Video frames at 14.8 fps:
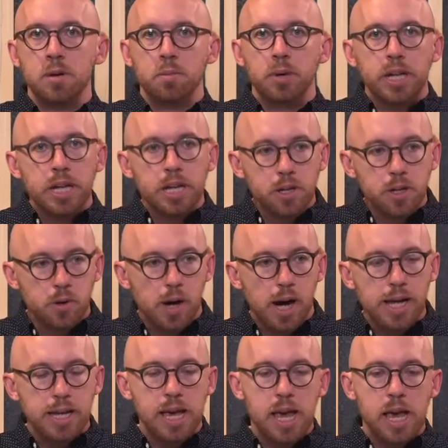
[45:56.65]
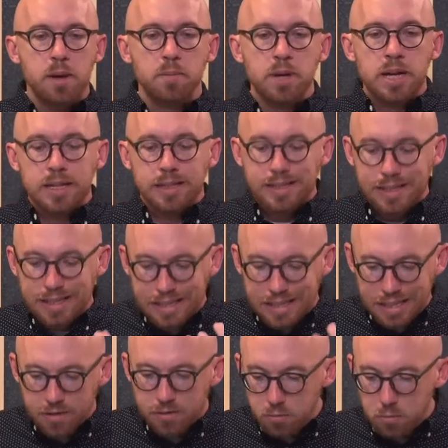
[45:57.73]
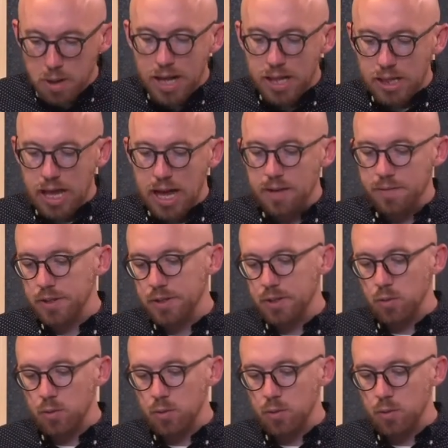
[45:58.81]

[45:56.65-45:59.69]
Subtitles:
but he knew, I came to give my life as a